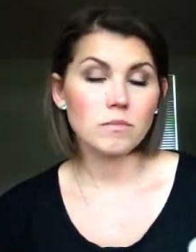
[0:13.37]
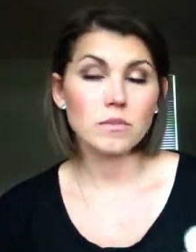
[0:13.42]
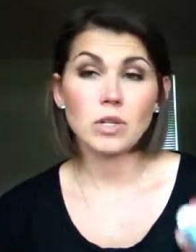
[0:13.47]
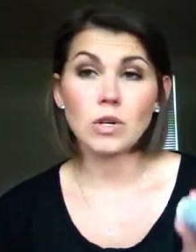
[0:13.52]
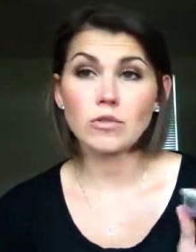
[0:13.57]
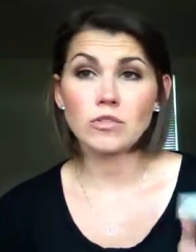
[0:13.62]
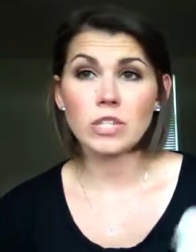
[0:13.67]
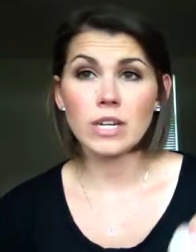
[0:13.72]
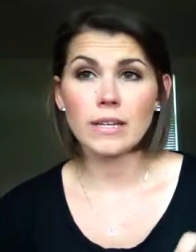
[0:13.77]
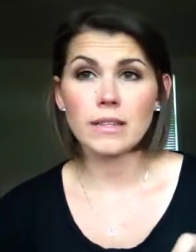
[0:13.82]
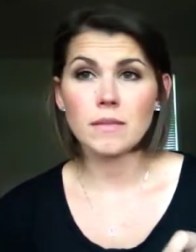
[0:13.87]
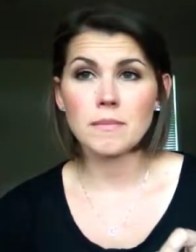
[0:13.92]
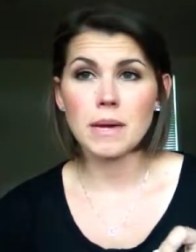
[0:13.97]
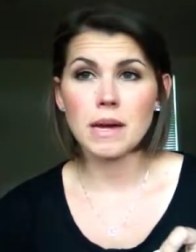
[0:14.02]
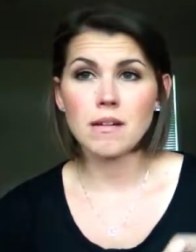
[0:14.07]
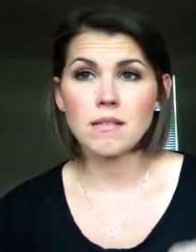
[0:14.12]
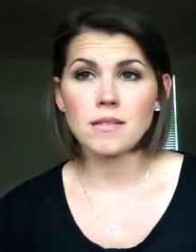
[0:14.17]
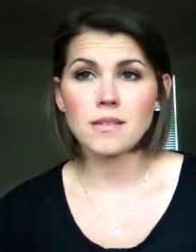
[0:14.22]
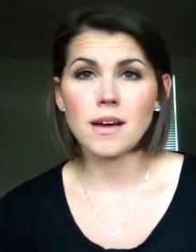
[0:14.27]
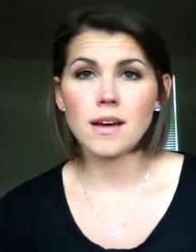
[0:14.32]
go check them
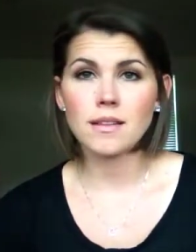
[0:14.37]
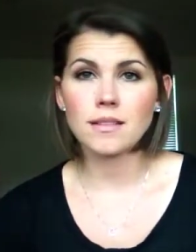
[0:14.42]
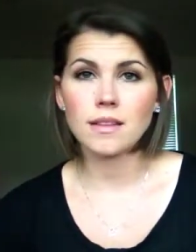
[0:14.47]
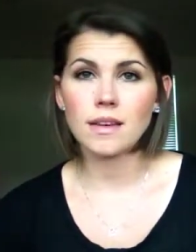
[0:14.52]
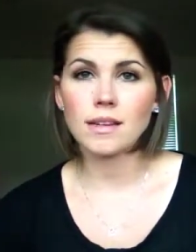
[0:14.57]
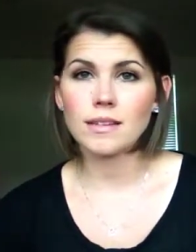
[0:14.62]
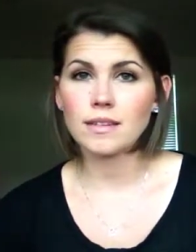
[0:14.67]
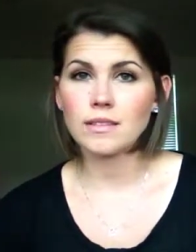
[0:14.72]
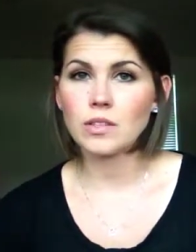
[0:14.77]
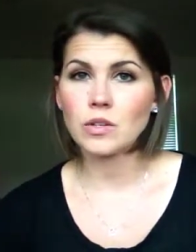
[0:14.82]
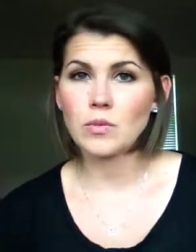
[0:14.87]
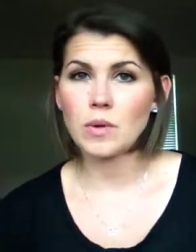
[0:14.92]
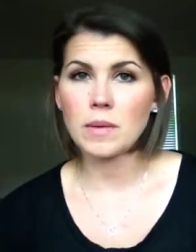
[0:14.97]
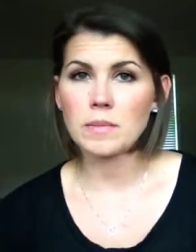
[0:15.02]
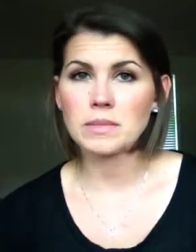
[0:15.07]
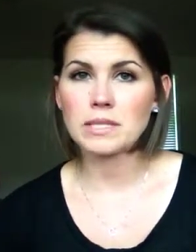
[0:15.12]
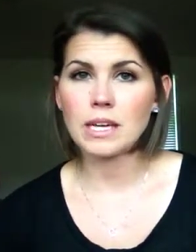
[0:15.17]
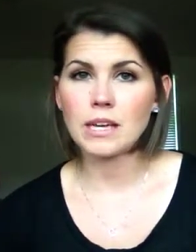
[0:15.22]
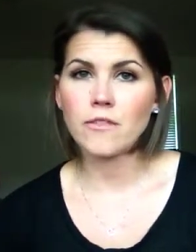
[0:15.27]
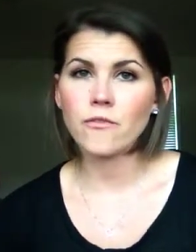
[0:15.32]
out online on their
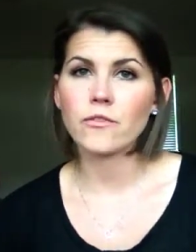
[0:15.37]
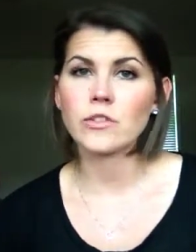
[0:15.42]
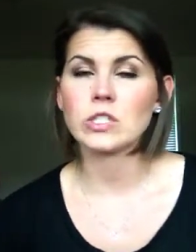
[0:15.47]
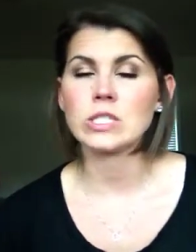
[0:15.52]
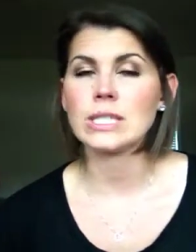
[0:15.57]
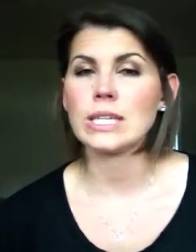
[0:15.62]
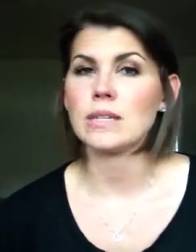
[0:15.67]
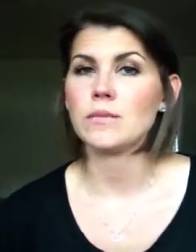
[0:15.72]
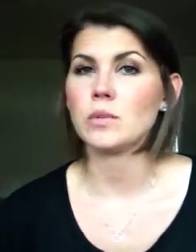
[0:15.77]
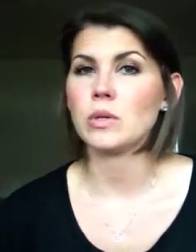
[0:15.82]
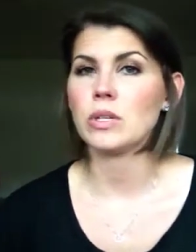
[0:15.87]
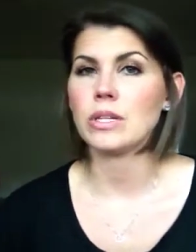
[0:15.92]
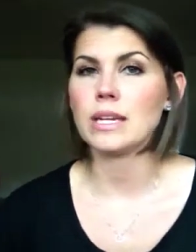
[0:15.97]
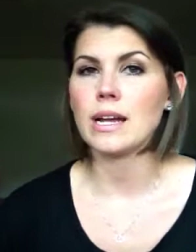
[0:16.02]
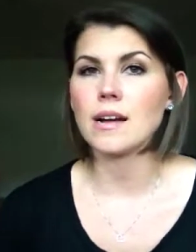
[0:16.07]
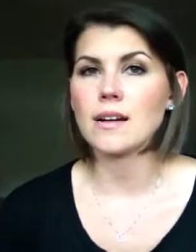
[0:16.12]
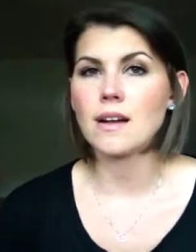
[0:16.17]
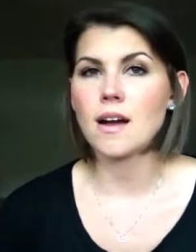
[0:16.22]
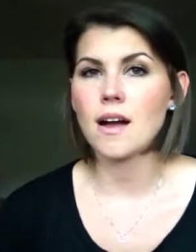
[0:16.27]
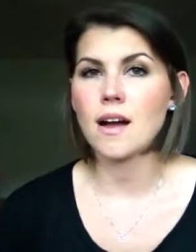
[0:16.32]
website,
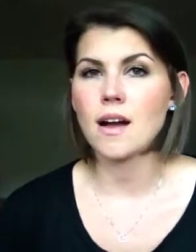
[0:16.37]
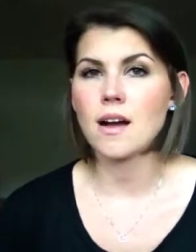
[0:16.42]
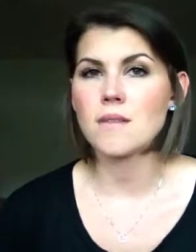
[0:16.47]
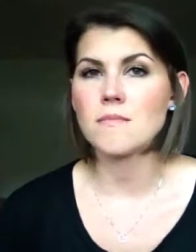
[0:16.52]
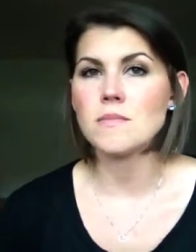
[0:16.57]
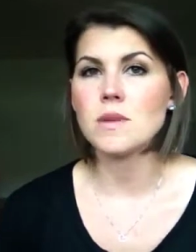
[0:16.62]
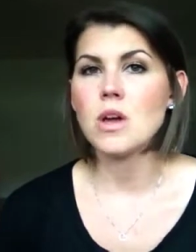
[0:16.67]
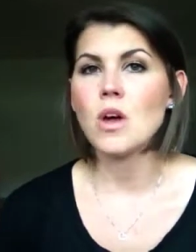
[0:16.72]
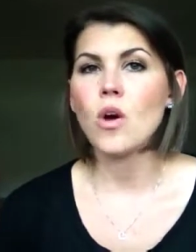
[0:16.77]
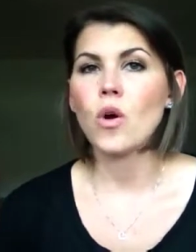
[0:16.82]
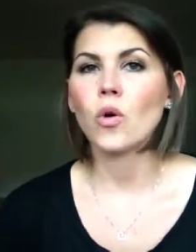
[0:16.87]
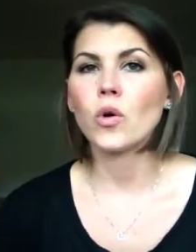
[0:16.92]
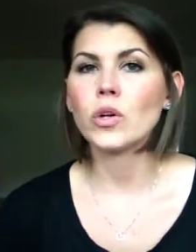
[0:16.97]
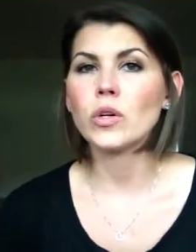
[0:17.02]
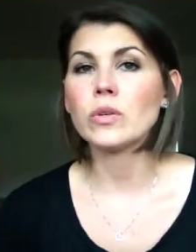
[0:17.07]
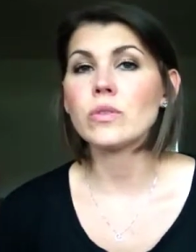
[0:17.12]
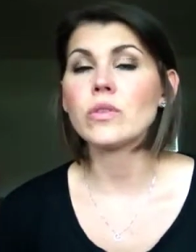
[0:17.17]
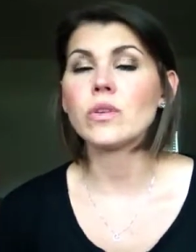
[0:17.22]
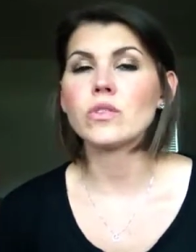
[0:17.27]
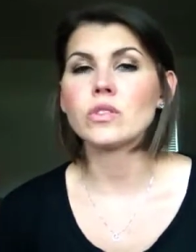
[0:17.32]
firstaidbeauty.com, or
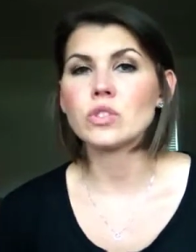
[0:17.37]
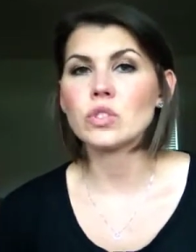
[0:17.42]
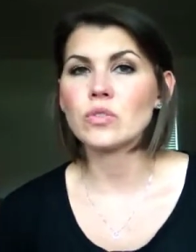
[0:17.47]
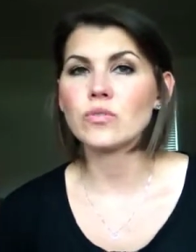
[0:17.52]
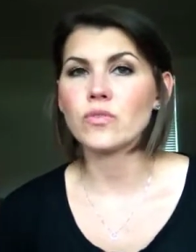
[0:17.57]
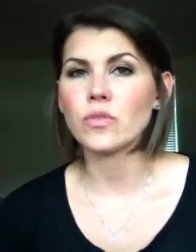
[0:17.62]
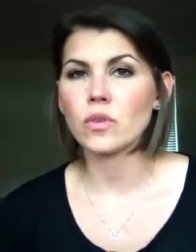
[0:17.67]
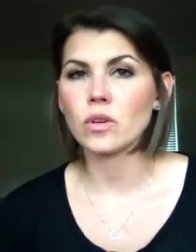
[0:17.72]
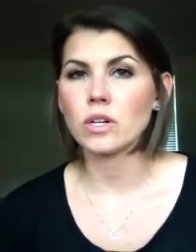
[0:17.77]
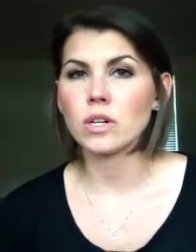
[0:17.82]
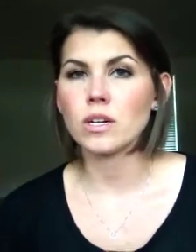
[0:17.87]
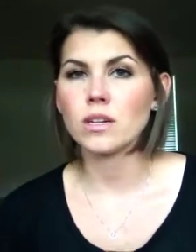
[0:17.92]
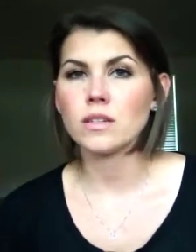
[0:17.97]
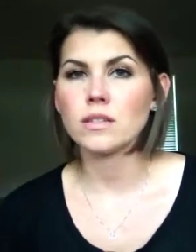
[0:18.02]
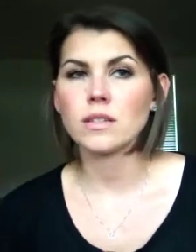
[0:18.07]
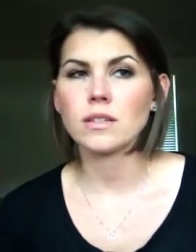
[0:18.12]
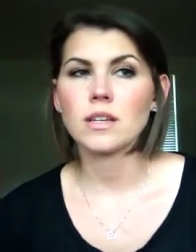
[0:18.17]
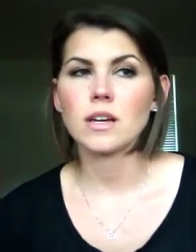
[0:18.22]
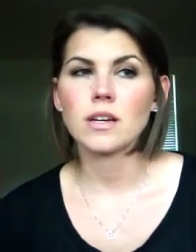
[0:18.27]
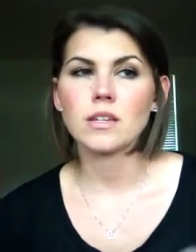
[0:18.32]
you can go to
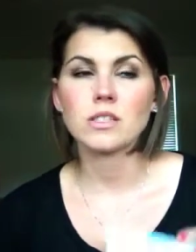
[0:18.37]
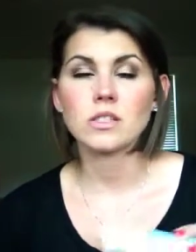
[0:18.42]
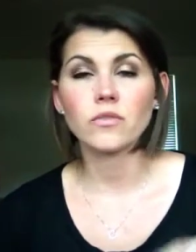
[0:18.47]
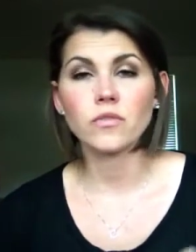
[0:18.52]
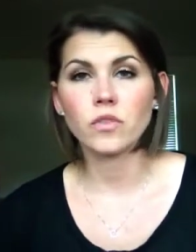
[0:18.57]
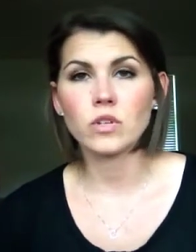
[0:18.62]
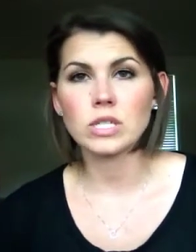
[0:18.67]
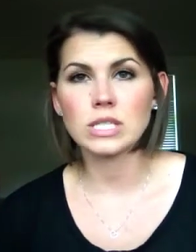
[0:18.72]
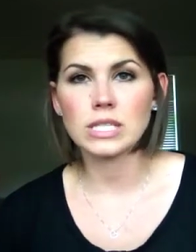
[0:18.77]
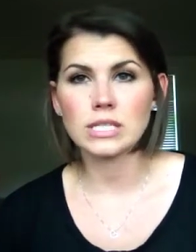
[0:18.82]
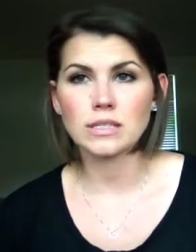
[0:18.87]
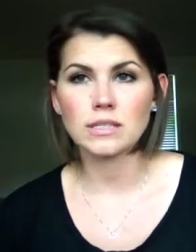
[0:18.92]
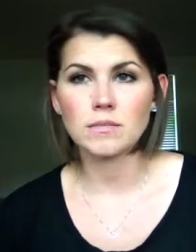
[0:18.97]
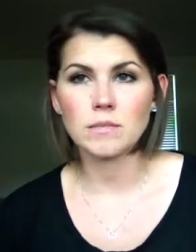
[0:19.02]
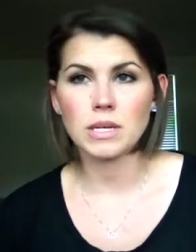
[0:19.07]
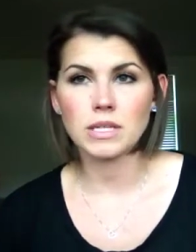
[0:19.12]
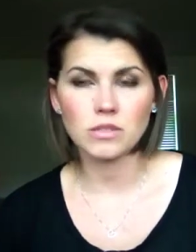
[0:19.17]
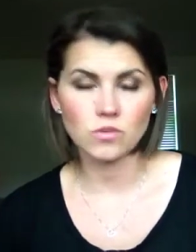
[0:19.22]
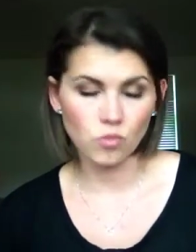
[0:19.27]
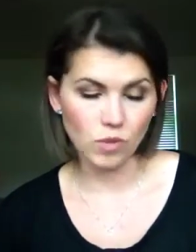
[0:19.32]
Sephora. Sephora sells
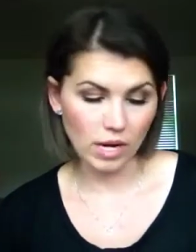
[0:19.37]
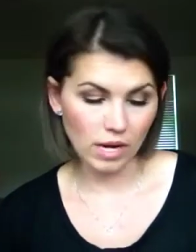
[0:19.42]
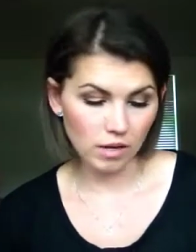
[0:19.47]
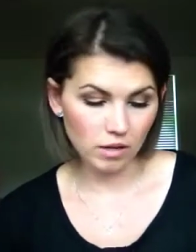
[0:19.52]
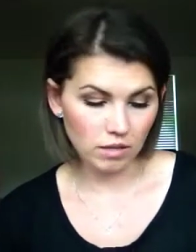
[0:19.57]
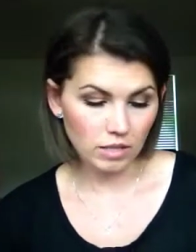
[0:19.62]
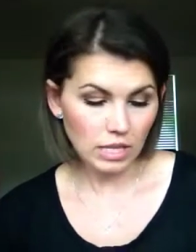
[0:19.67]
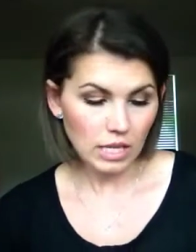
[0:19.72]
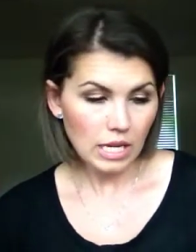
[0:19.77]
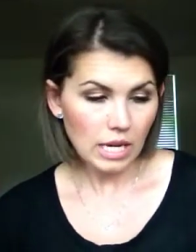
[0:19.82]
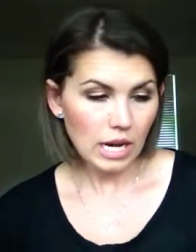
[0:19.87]
them as well.